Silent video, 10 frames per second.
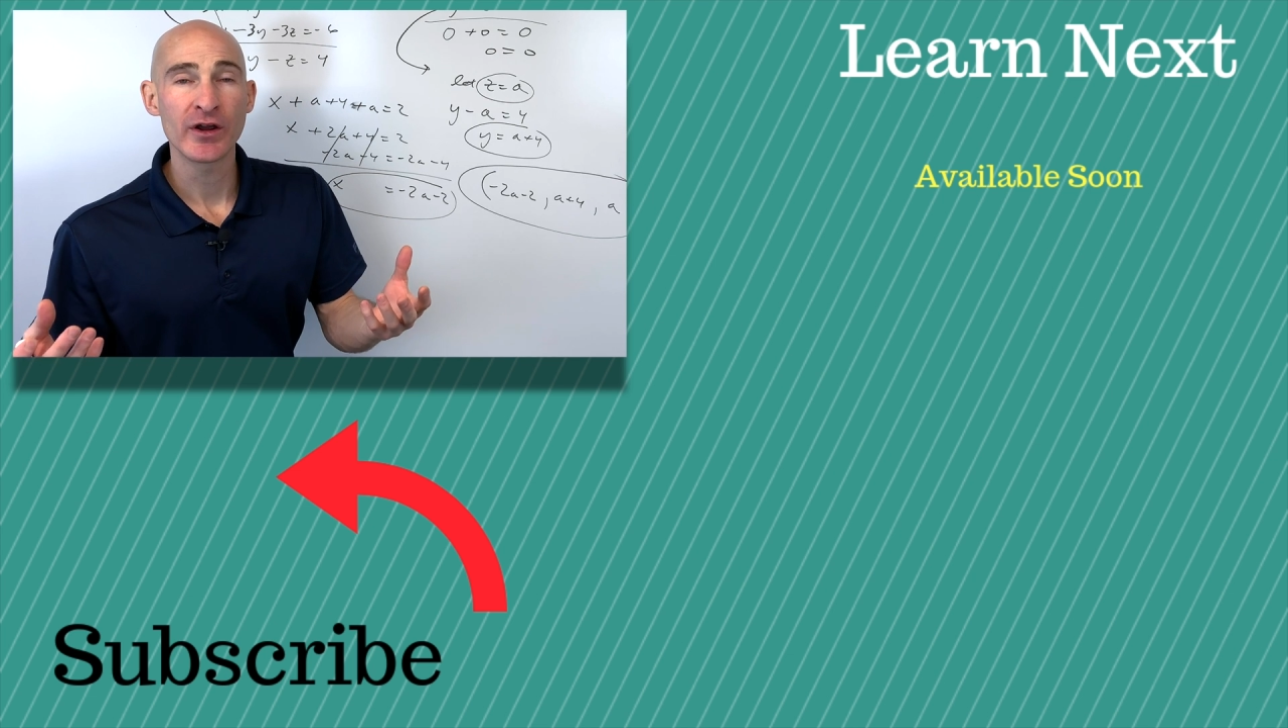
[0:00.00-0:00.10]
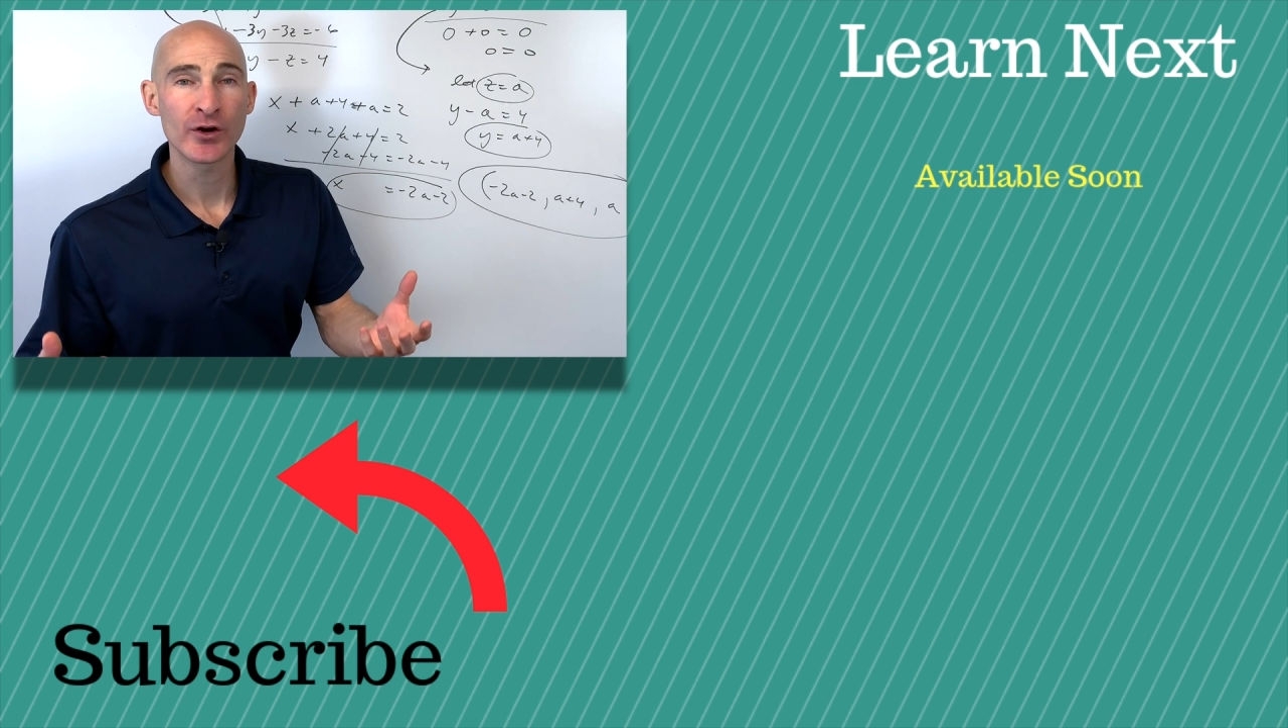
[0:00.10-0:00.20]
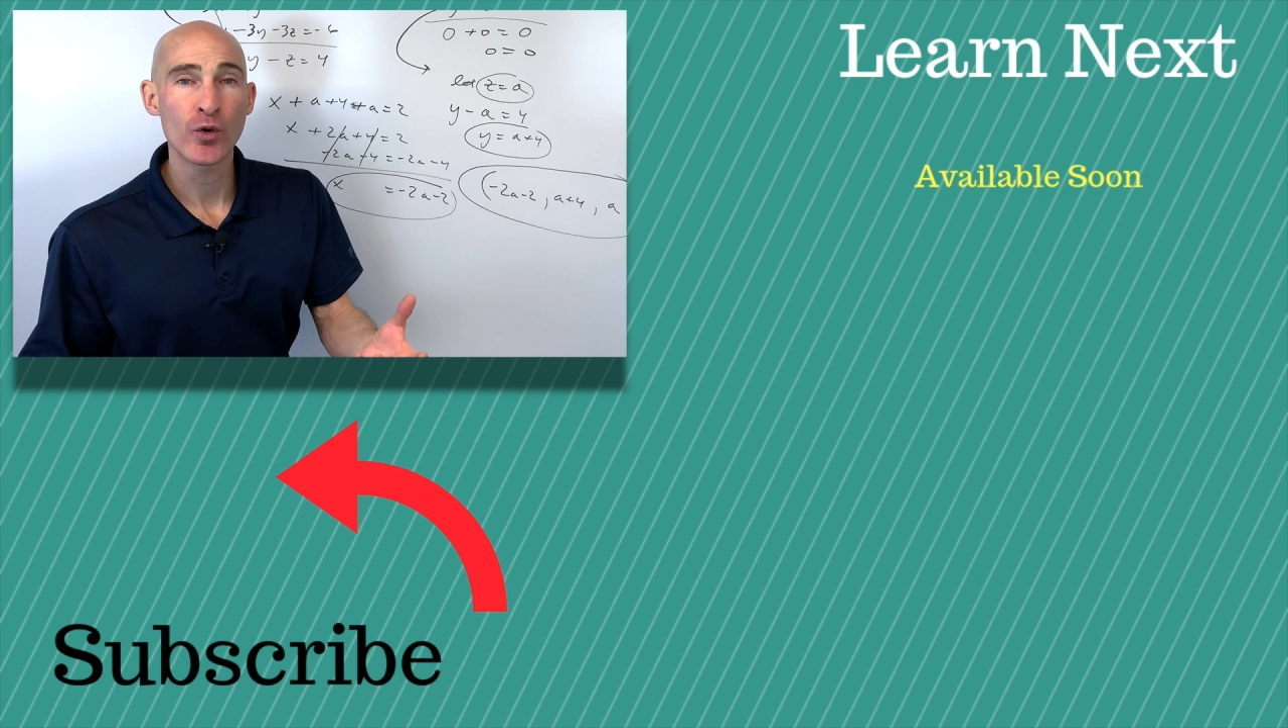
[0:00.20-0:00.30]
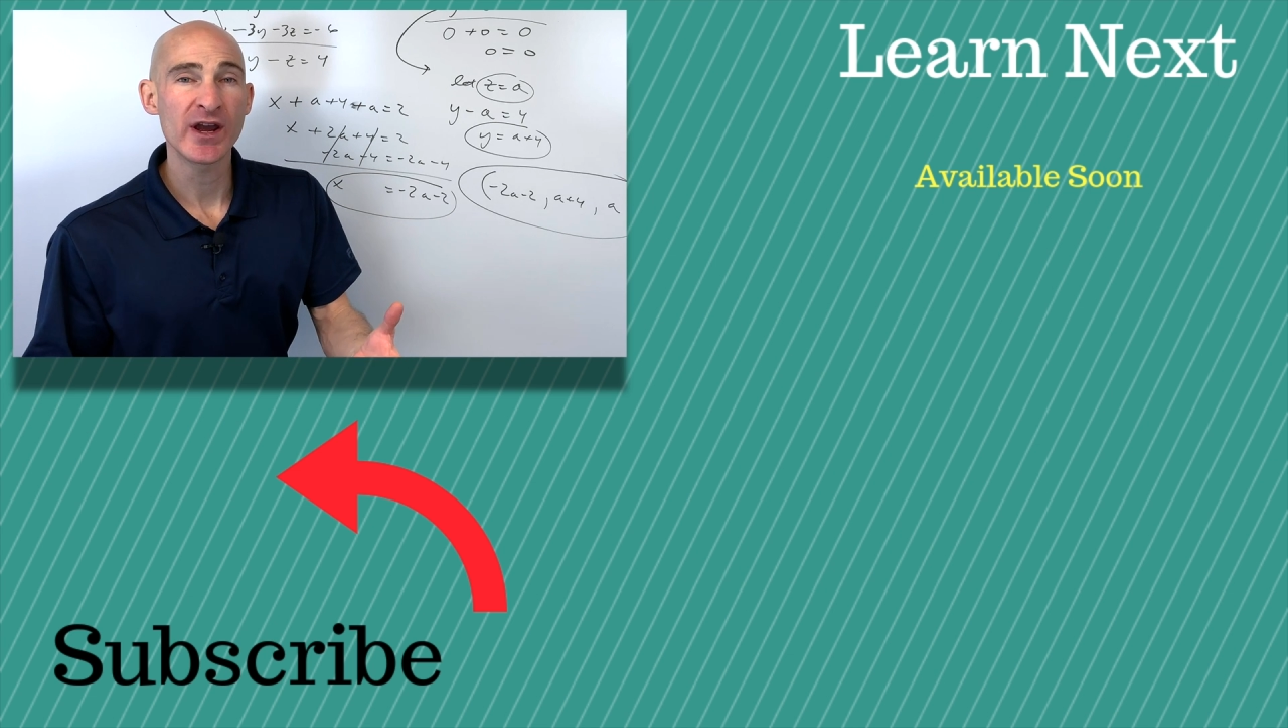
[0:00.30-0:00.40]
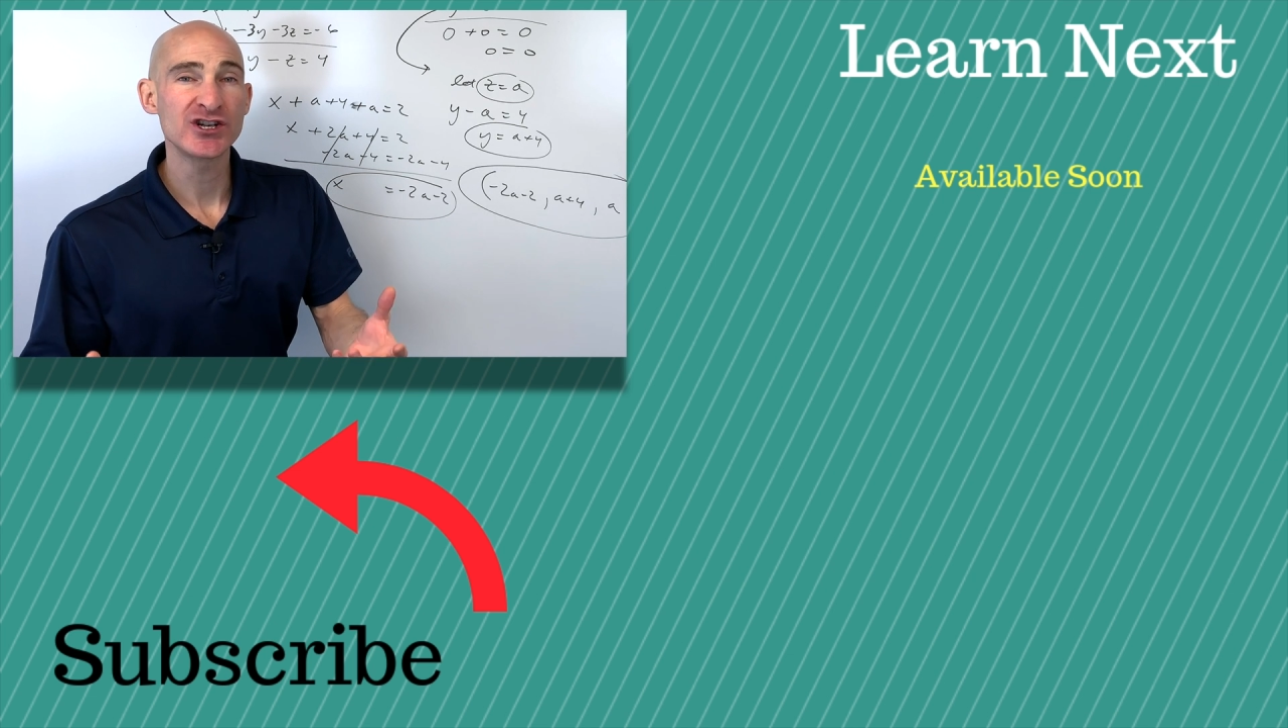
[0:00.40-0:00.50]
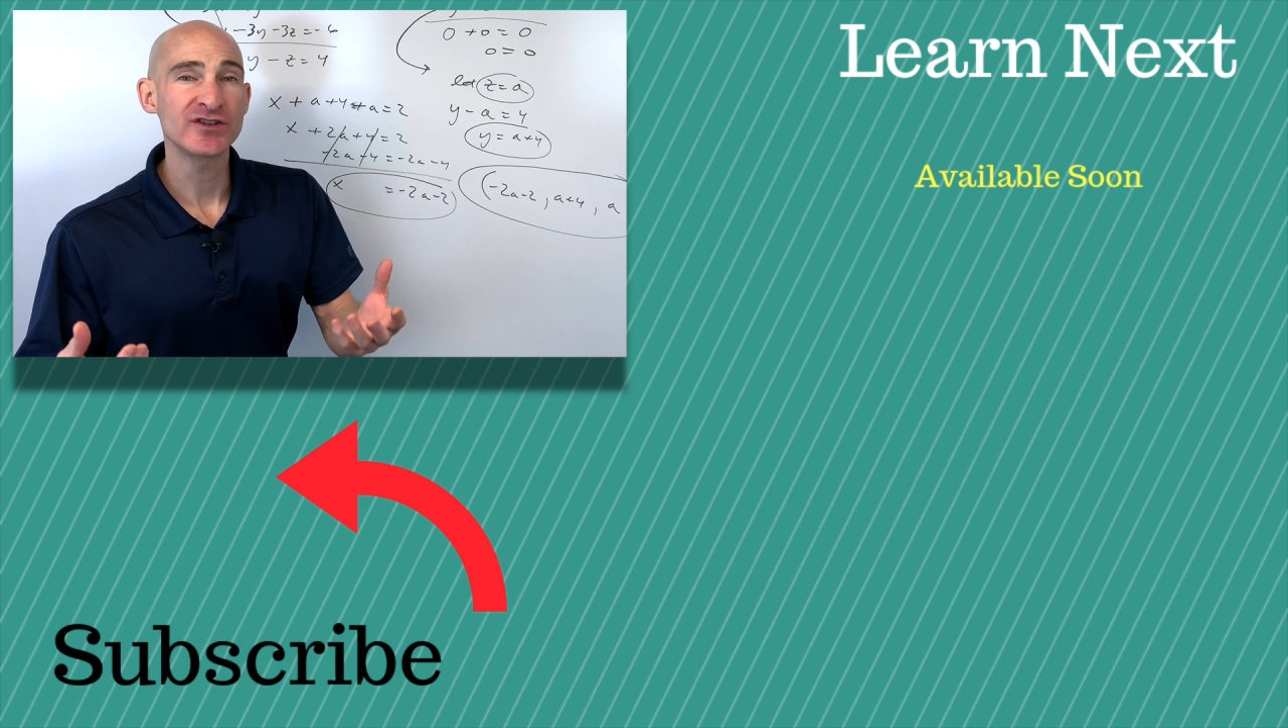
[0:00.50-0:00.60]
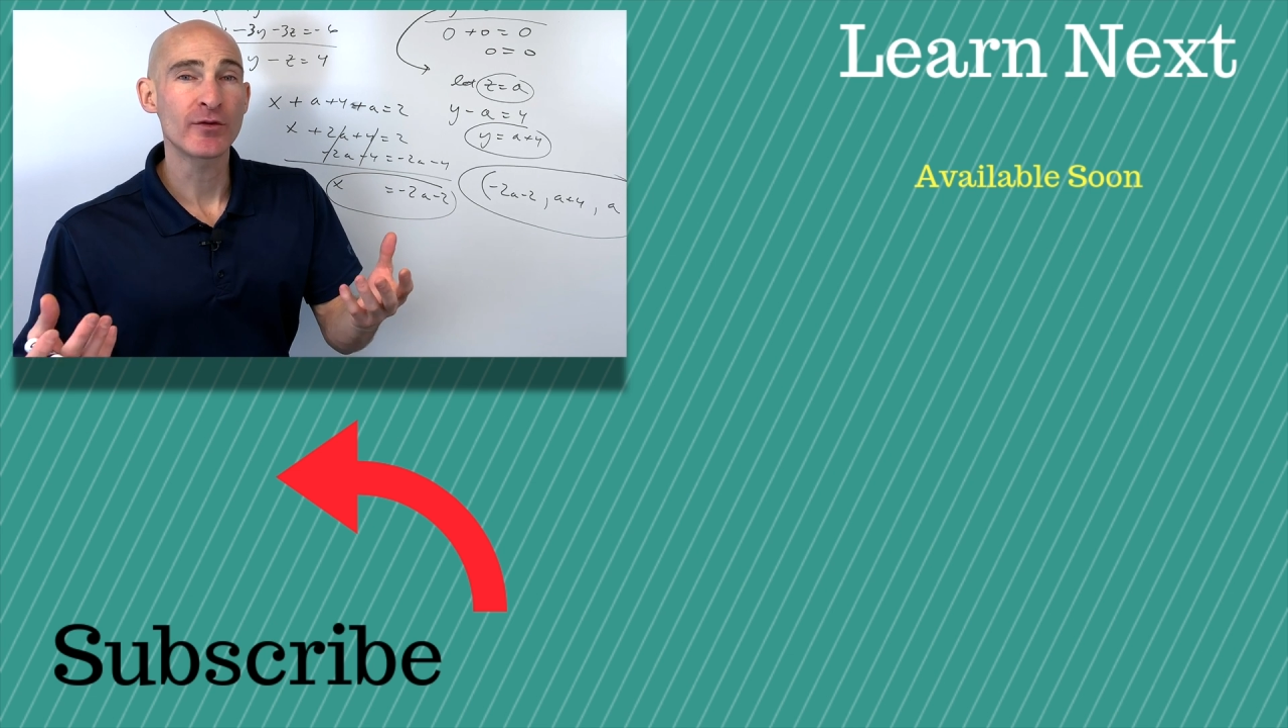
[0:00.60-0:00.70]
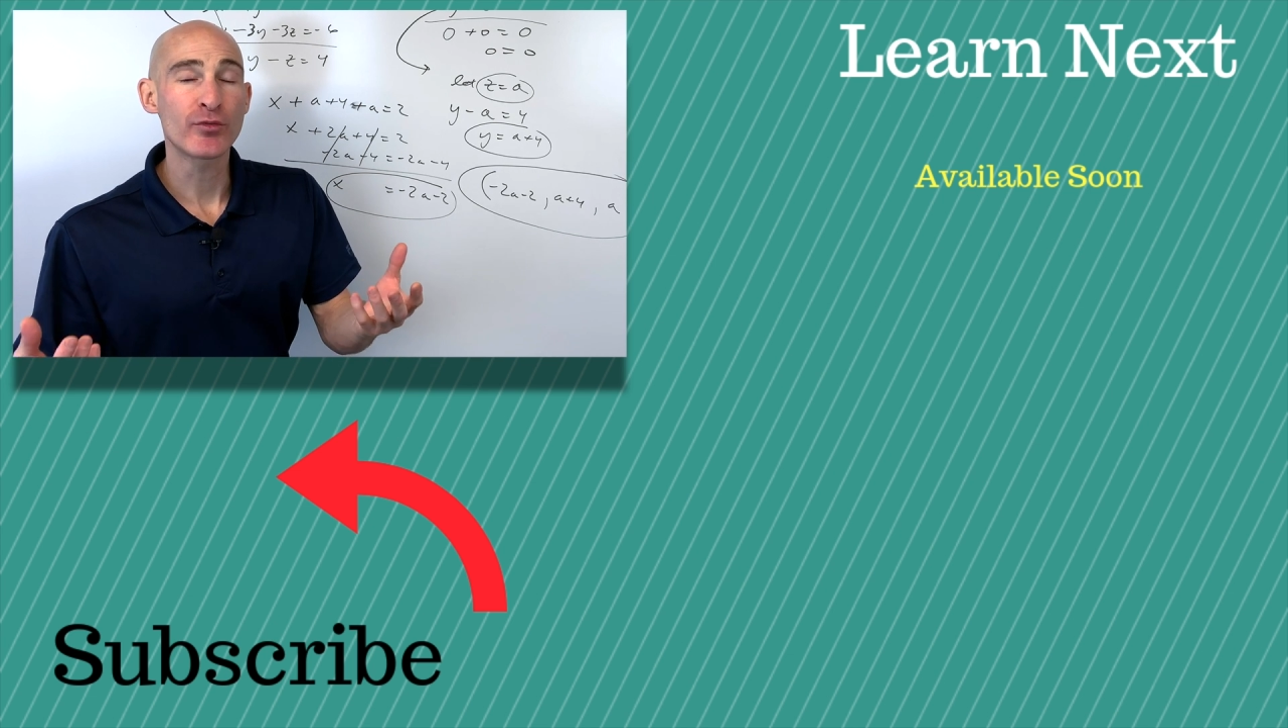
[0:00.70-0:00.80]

an equation of a